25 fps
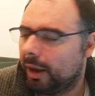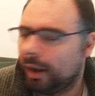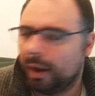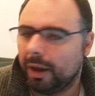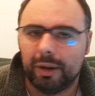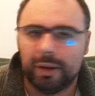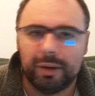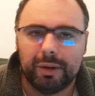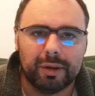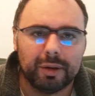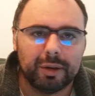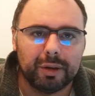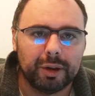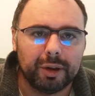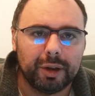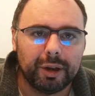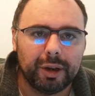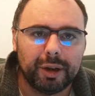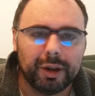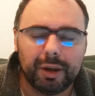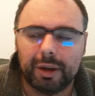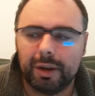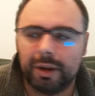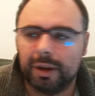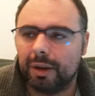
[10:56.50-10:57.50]

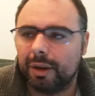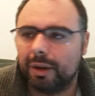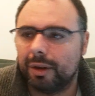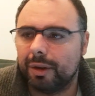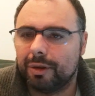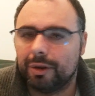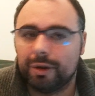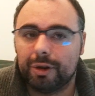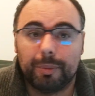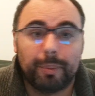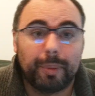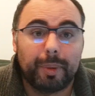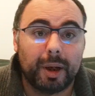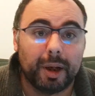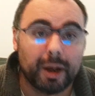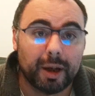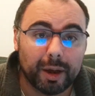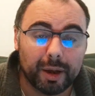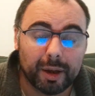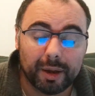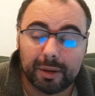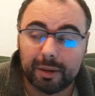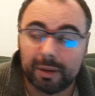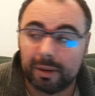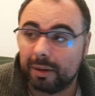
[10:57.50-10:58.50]
Italy,
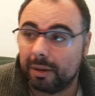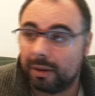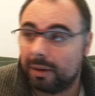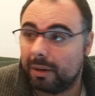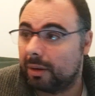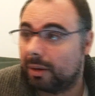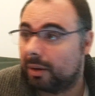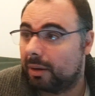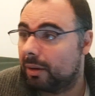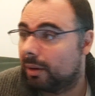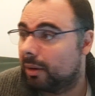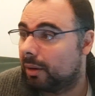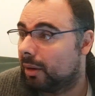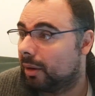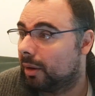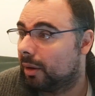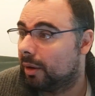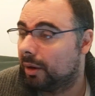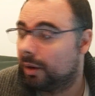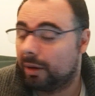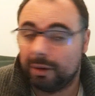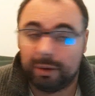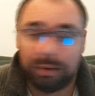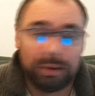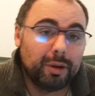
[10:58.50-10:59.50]
Japan,
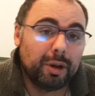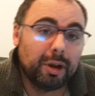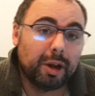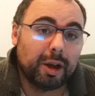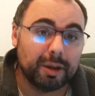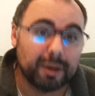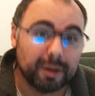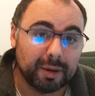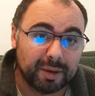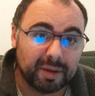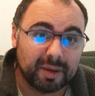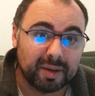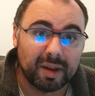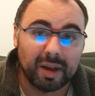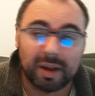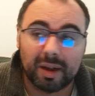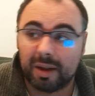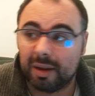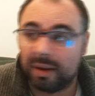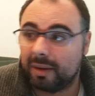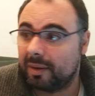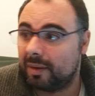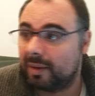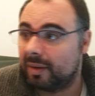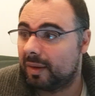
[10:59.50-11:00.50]
the United
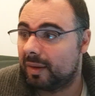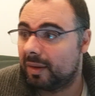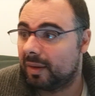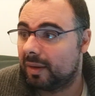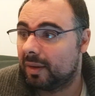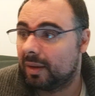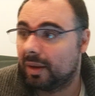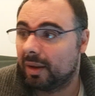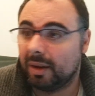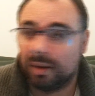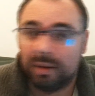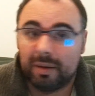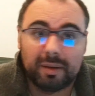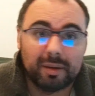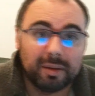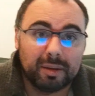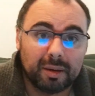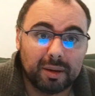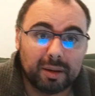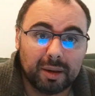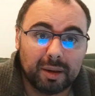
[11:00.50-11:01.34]
States, it's